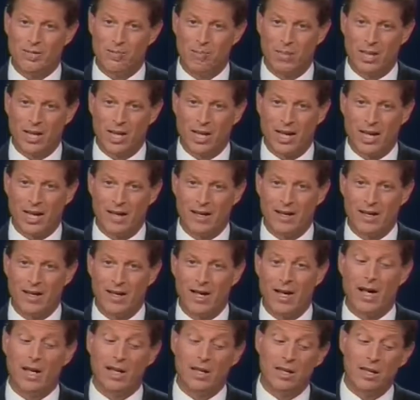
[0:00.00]
plan,
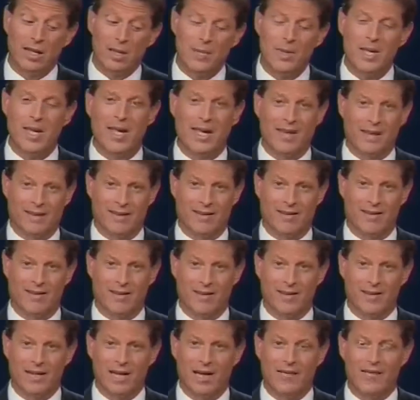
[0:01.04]
eliminating the
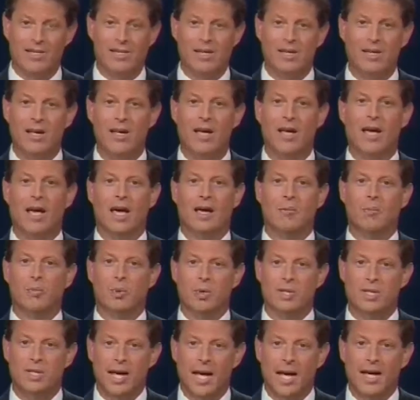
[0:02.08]
deficit and
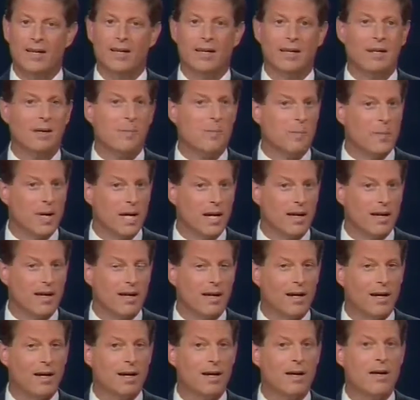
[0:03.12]
protecting
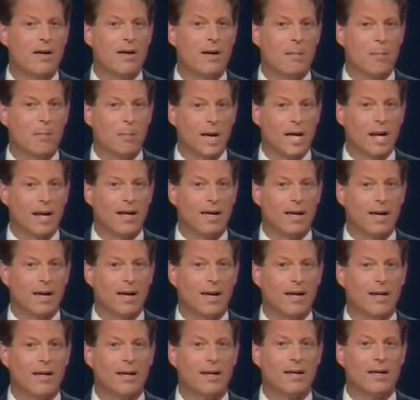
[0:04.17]
Medicare,
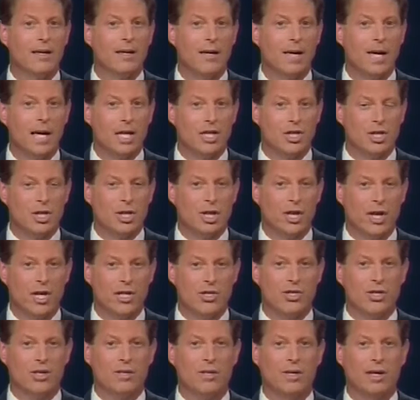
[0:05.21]
Medicaid,
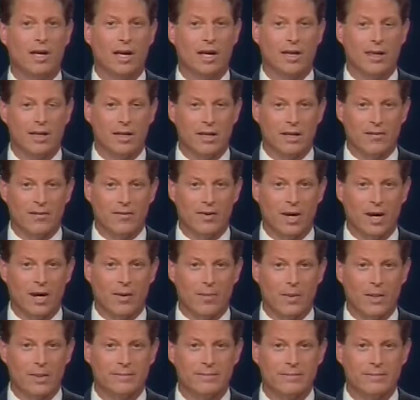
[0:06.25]
education, and the environment.